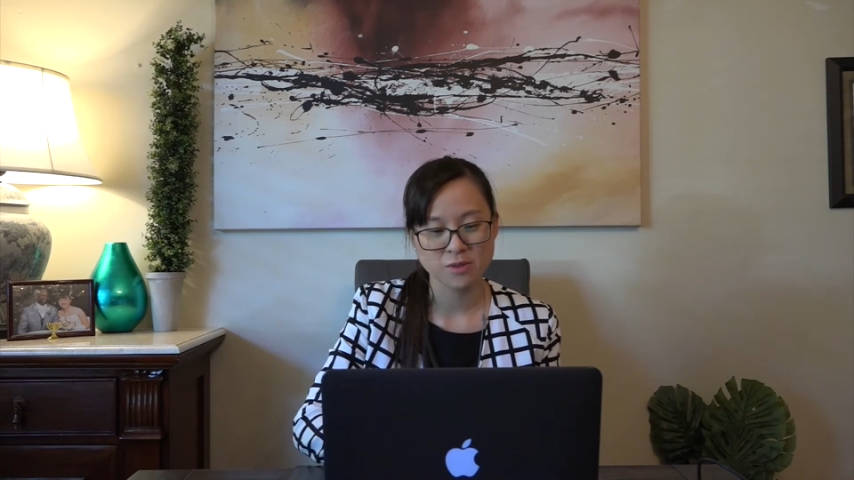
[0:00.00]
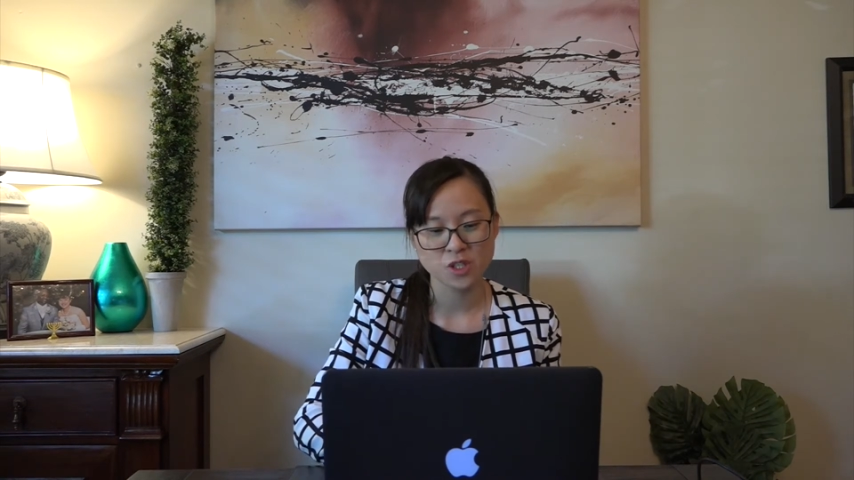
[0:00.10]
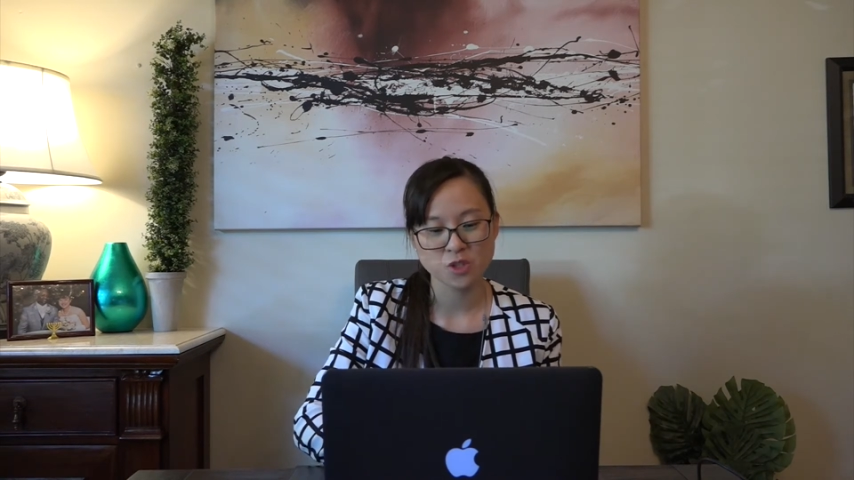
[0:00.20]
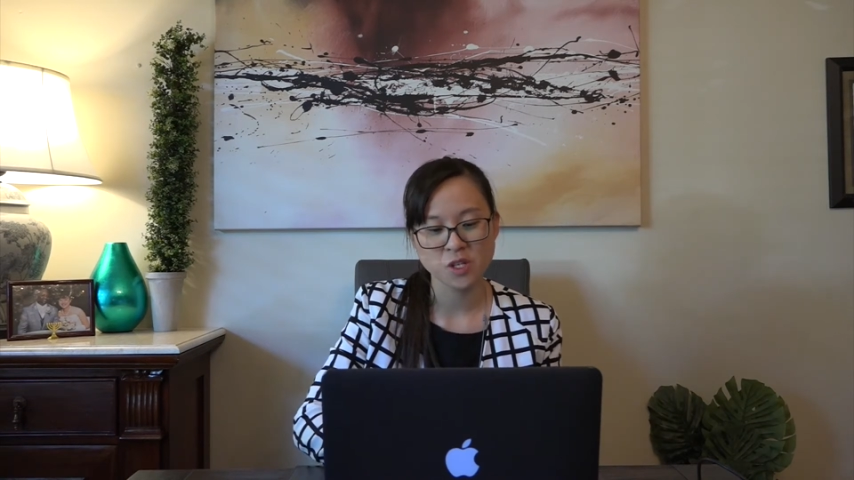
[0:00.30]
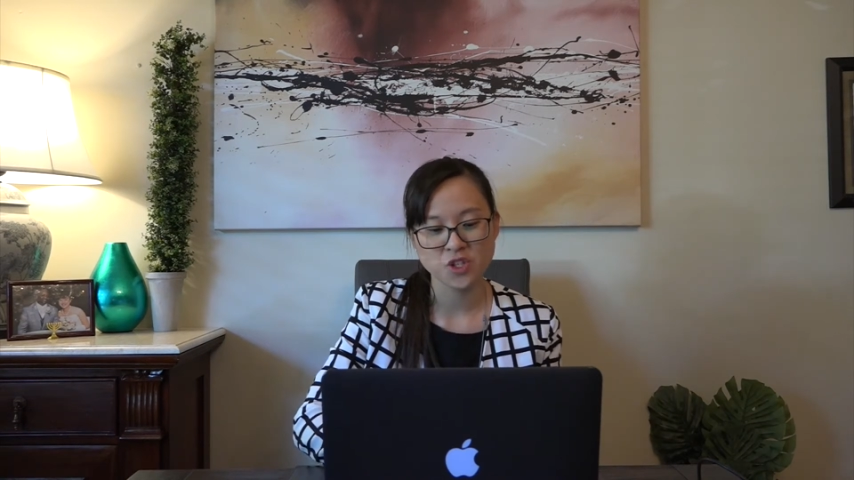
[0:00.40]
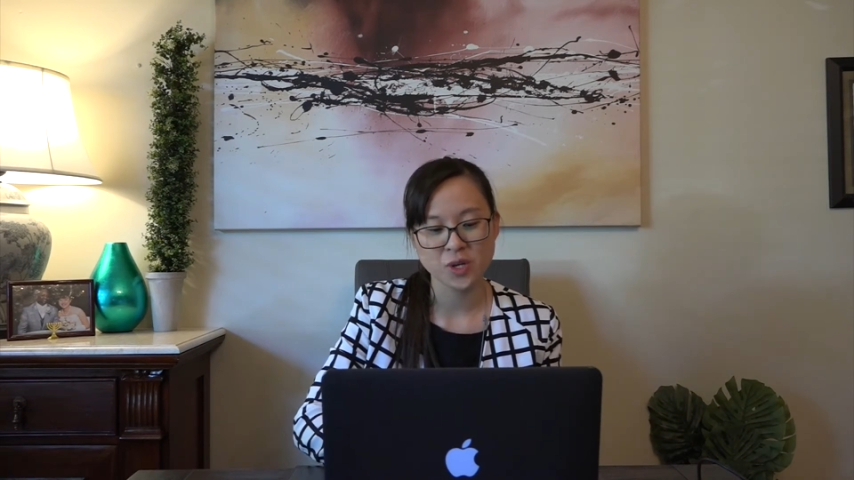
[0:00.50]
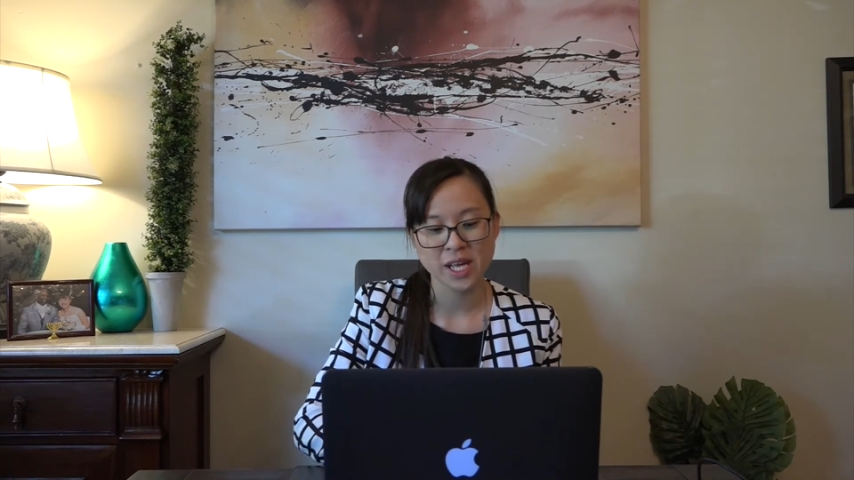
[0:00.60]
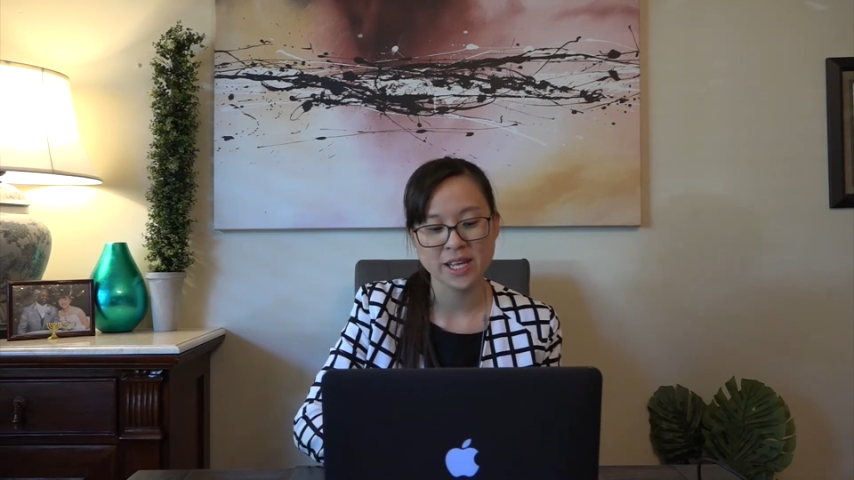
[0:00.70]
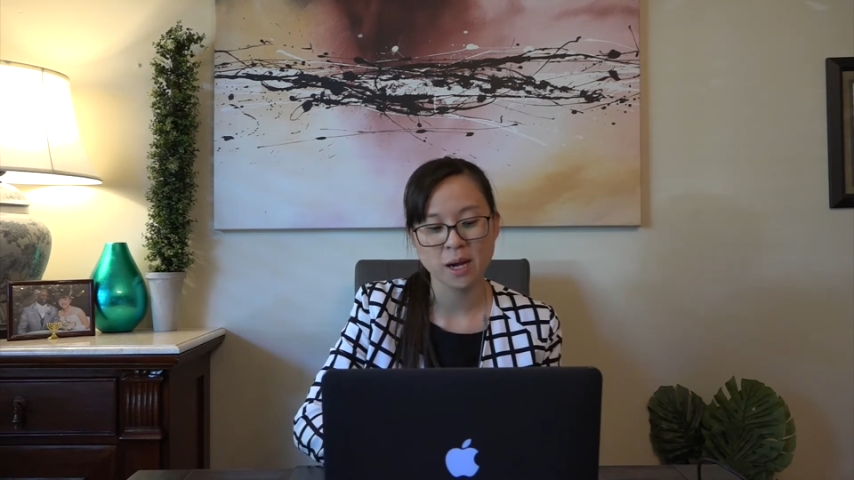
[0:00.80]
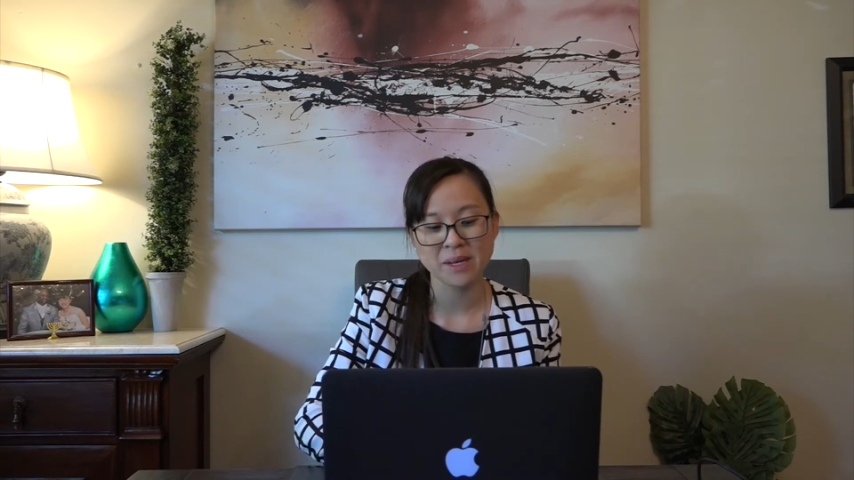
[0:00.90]
which means you
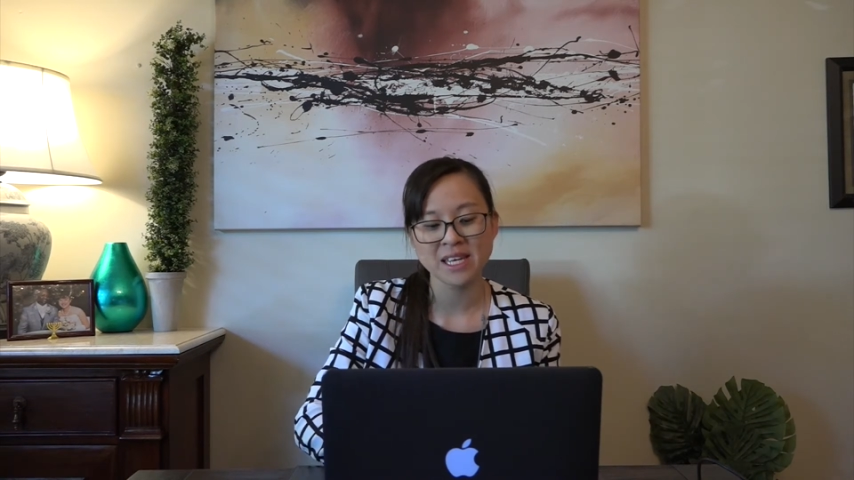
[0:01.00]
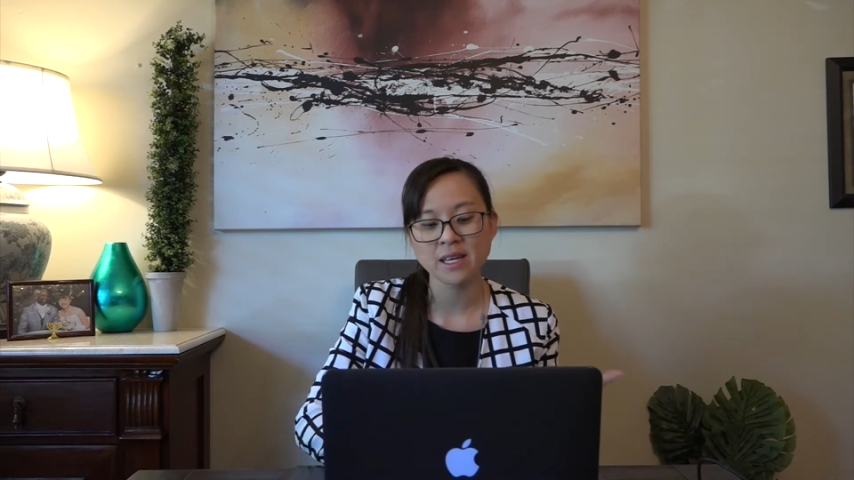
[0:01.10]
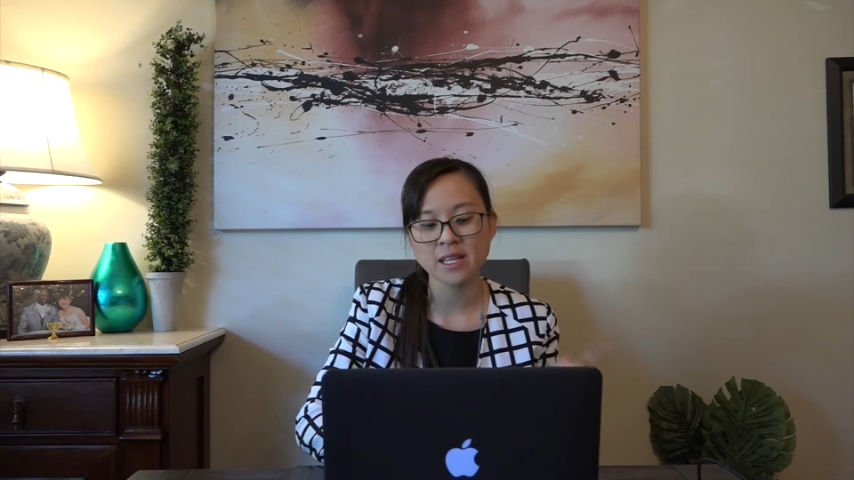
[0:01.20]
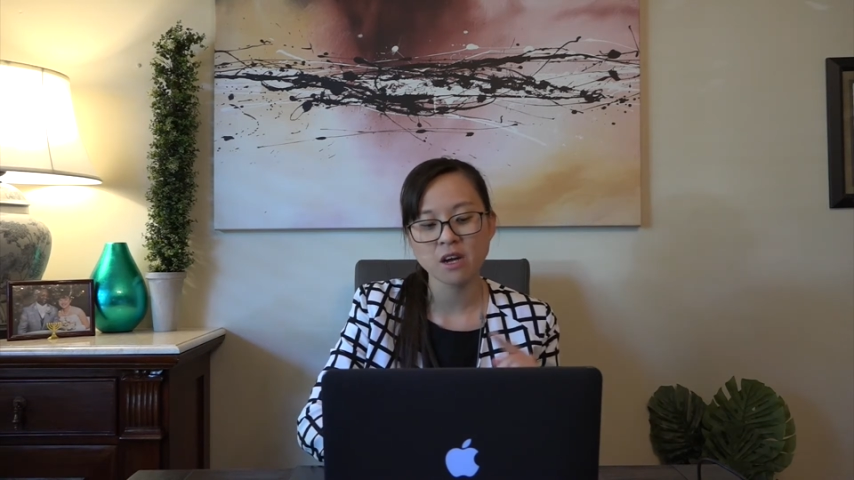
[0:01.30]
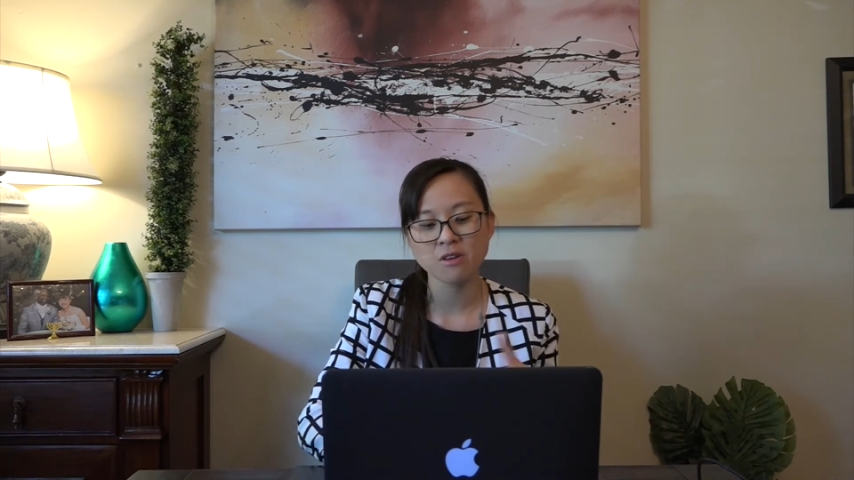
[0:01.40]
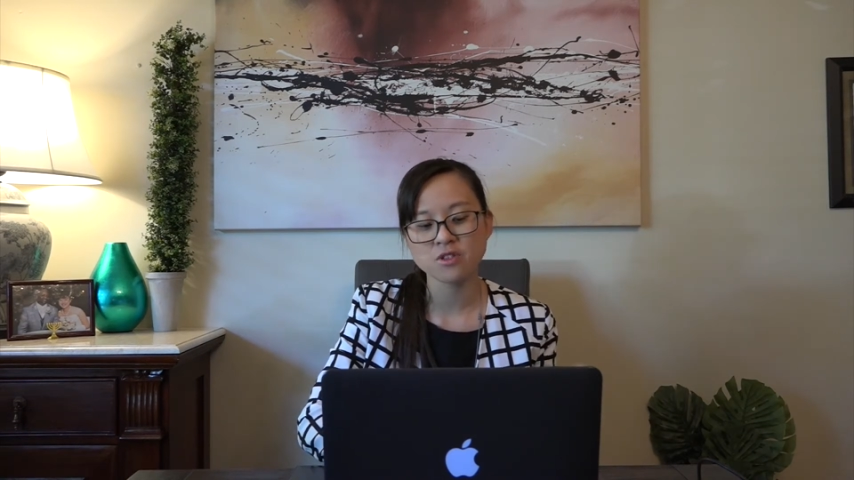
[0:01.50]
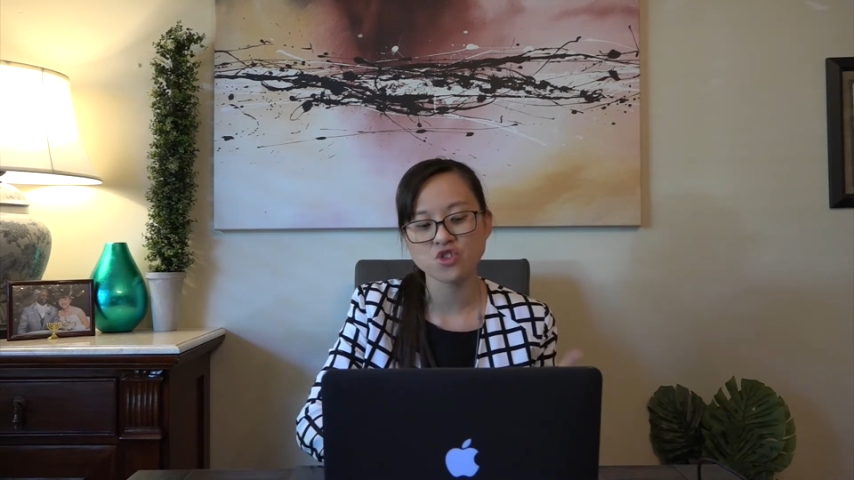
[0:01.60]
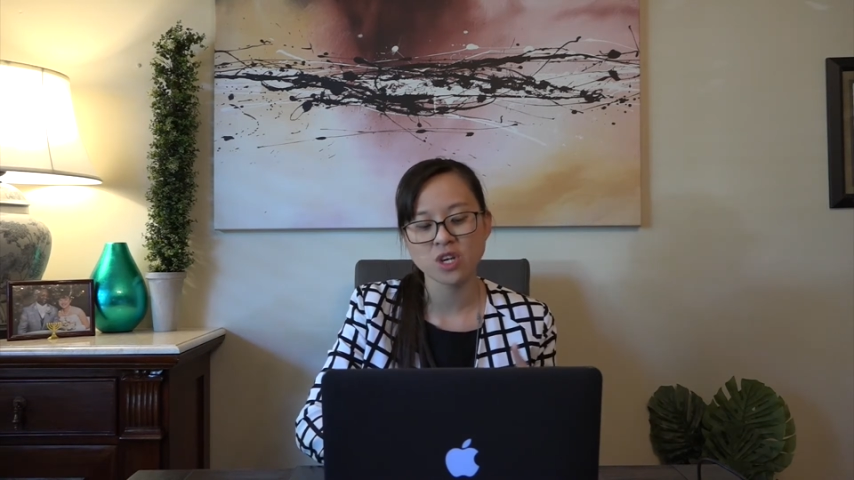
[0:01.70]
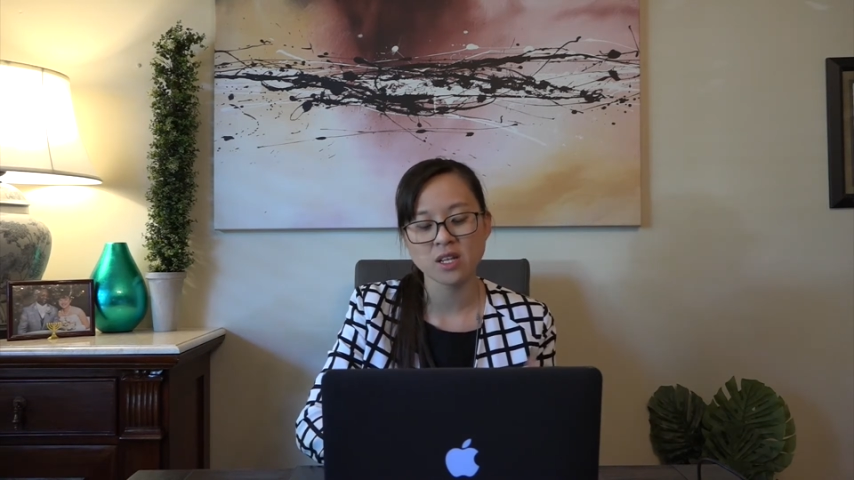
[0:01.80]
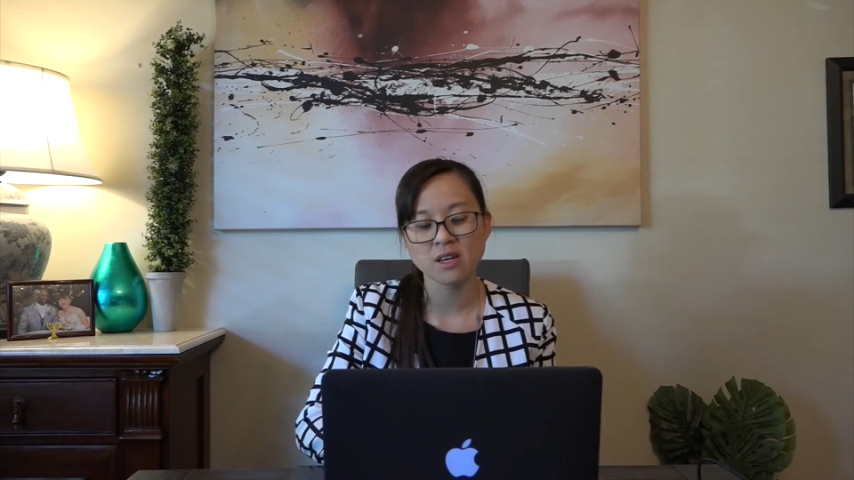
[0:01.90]
can come in and out of
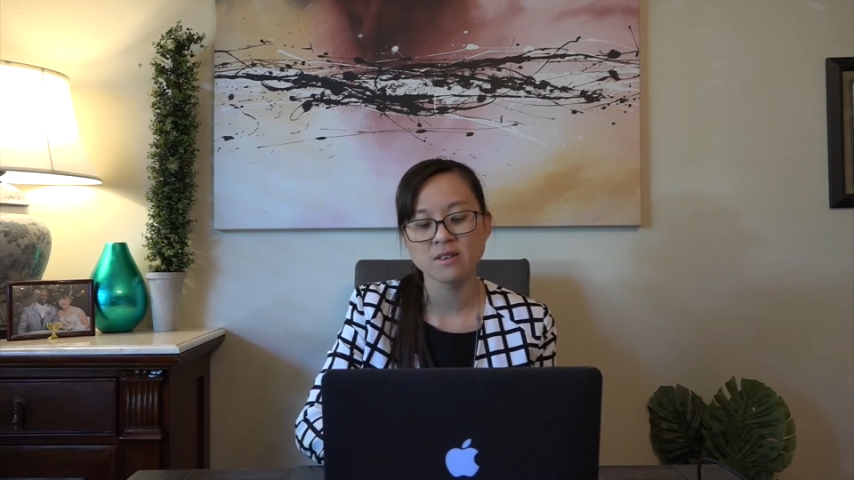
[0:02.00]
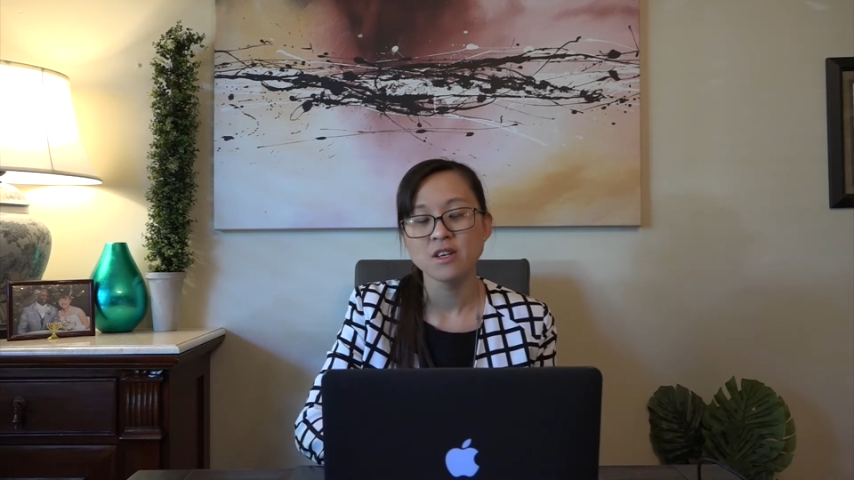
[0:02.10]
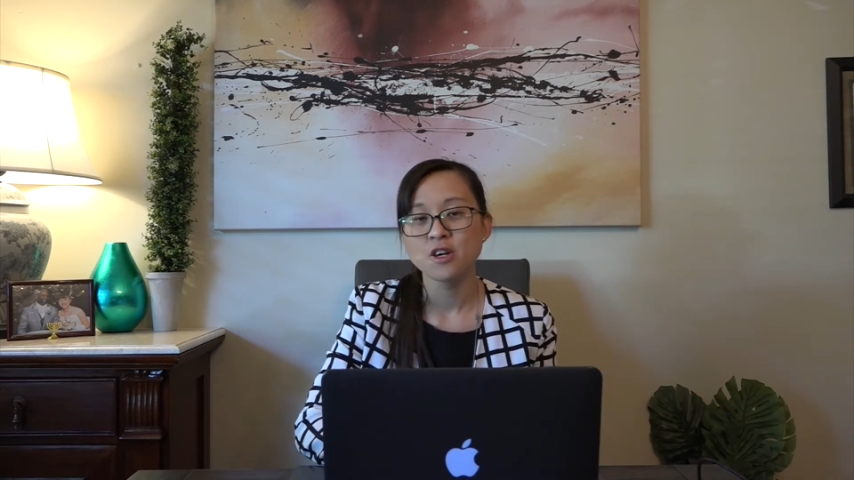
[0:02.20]
Australia